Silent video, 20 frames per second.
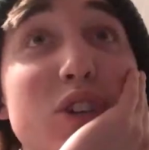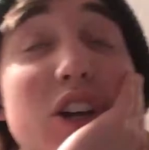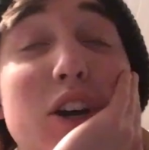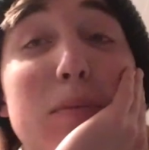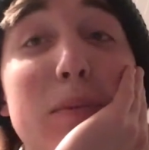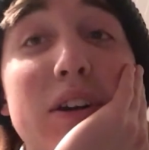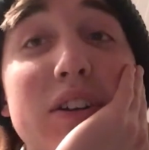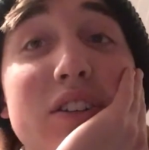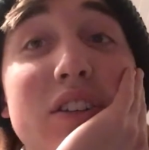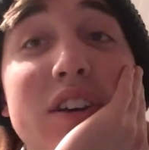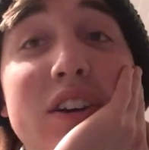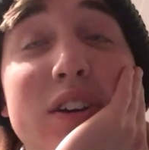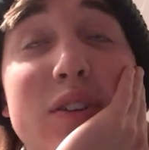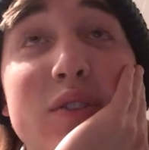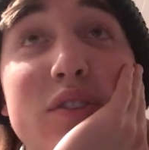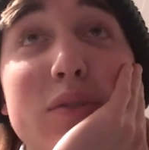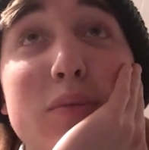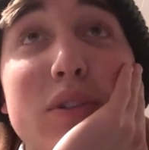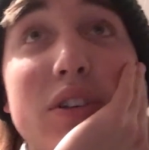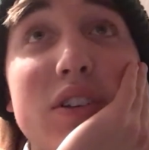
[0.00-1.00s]
When I go back to the
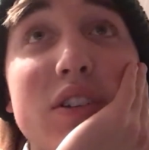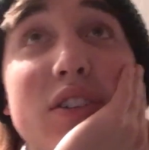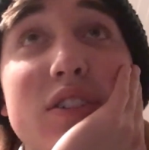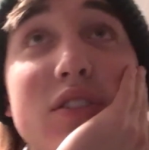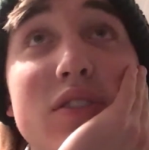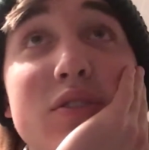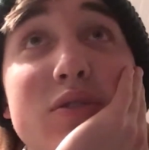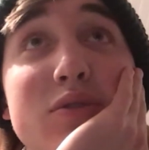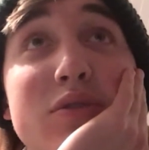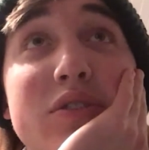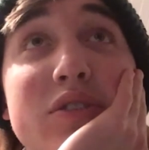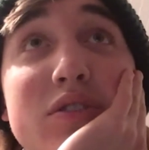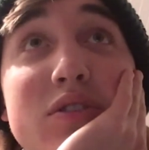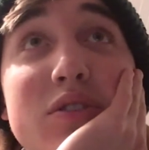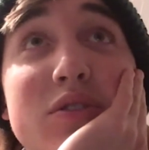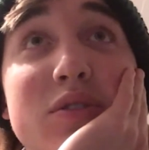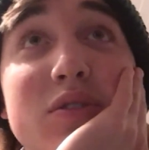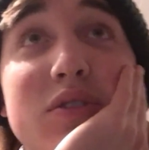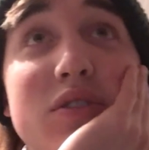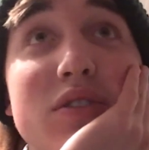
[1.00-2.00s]
house, I'm like, oh,
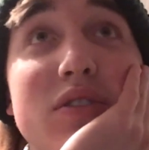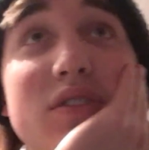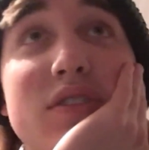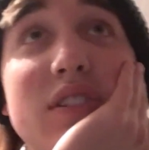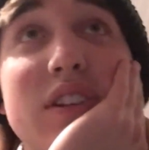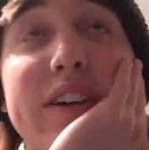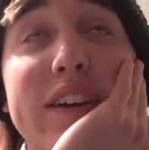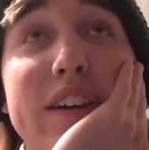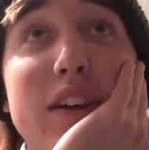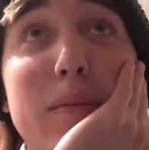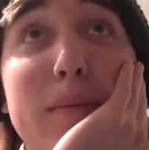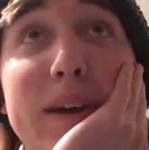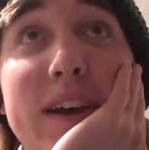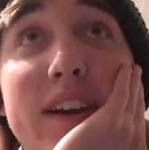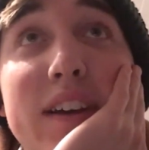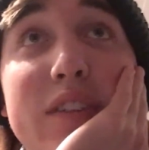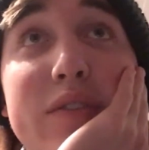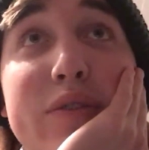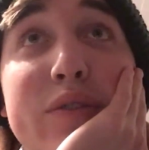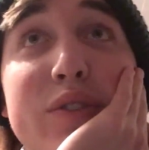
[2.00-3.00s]
shoot. Now I can go back
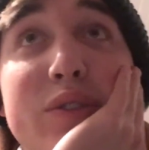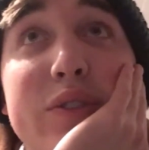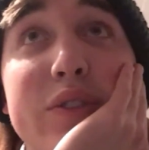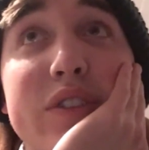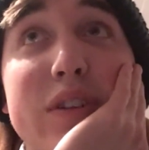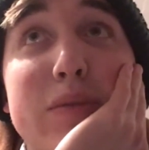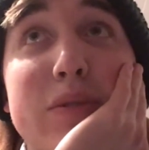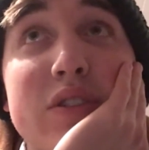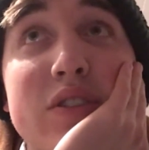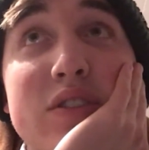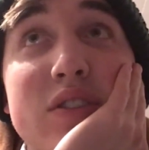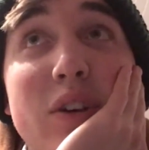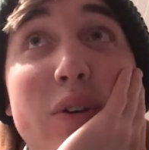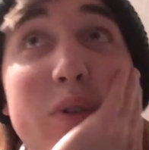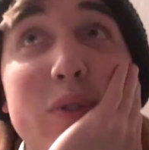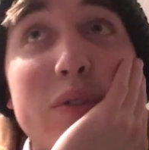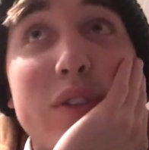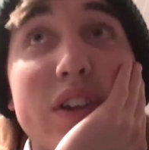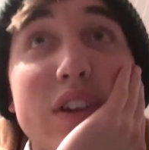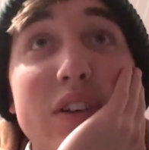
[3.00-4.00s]
and get food because I'm just
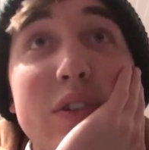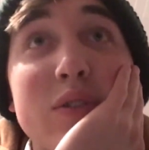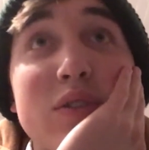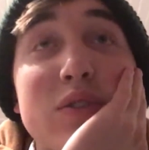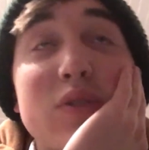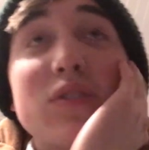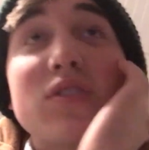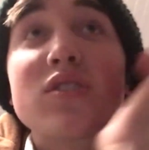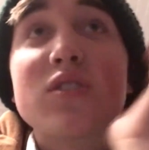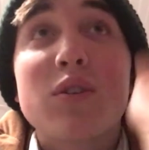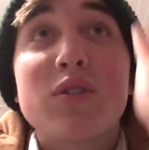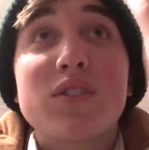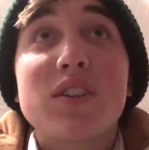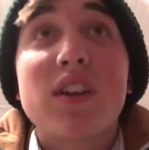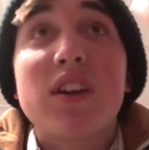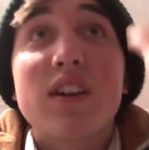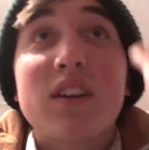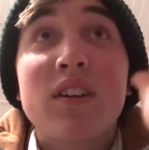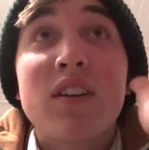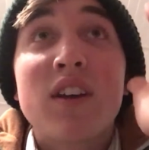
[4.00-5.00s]
so like used to
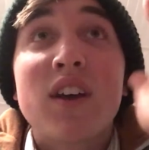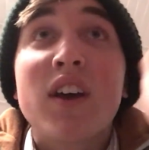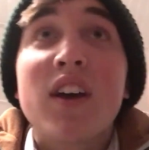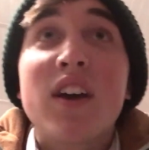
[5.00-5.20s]
associating